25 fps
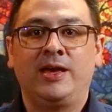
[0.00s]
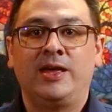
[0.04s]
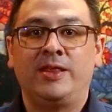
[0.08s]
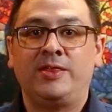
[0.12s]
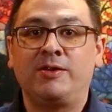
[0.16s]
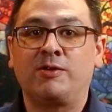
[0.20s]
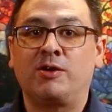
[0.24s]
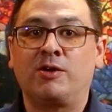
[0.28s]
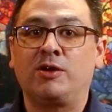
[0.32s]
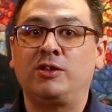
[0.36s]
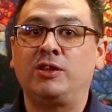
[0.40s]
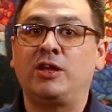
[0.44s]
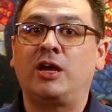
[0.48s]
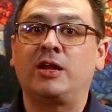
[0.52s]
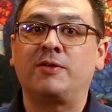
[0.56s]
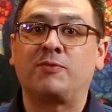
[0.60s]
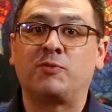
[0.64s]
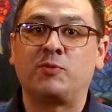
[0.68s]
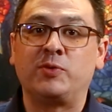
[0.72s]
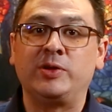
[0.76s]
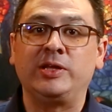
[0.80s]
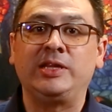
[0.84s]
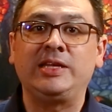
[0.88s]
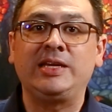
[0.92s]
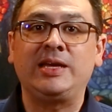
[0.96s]
There are a lot of
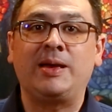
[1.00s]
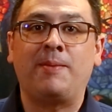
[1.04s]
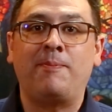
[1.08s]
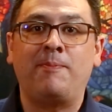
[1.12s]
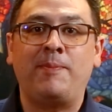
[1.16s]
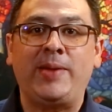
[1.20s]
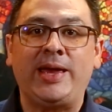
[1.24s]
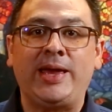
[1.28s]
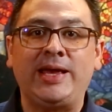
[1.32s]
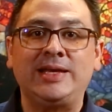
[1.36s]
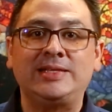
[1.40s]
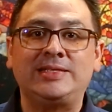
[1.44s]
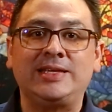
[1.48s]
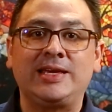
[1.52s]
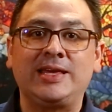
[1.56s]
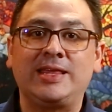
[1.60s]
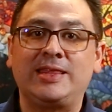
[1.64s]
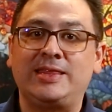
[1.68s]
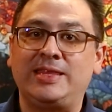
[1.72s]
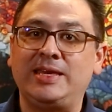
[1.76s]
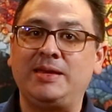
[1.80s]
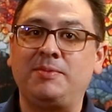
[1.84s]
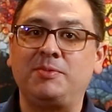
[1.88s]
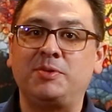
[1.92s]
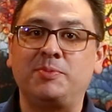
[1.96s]
really amazing
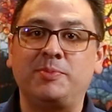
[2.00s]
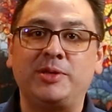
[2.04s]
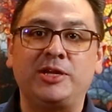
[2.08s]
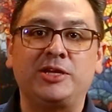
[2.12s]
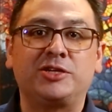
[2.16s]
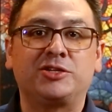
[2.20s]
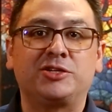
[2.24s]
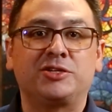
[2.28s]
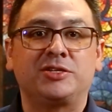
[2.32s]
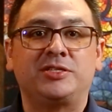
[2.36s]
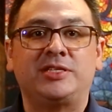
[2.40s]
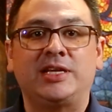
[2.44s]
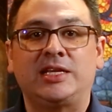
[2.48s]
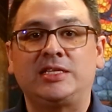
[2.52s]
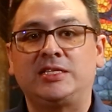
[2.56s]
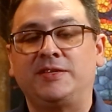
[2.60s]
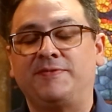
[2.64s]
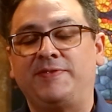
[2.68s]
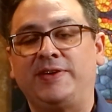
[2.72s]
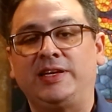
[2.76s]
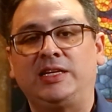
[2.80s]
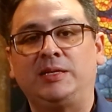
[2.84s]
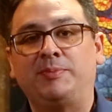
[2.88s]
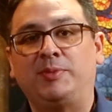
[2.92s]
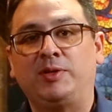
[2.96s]
themed miniature sets
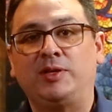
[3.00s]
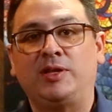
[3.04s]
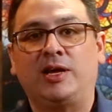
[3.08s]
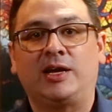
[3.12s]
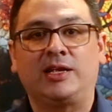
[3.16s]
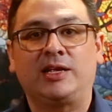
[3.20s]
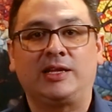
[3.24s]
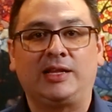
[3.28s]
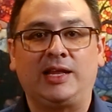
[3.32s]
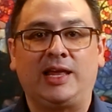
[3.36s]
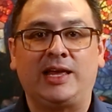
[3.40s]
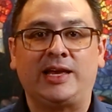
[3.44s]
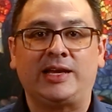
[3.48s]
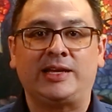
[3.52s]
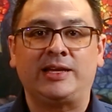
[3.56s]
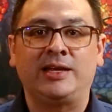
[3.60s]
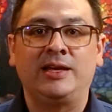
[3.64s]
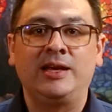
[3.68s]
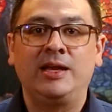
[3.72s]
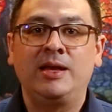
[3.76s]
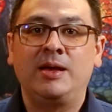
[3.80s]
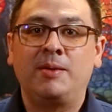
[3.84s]
available online.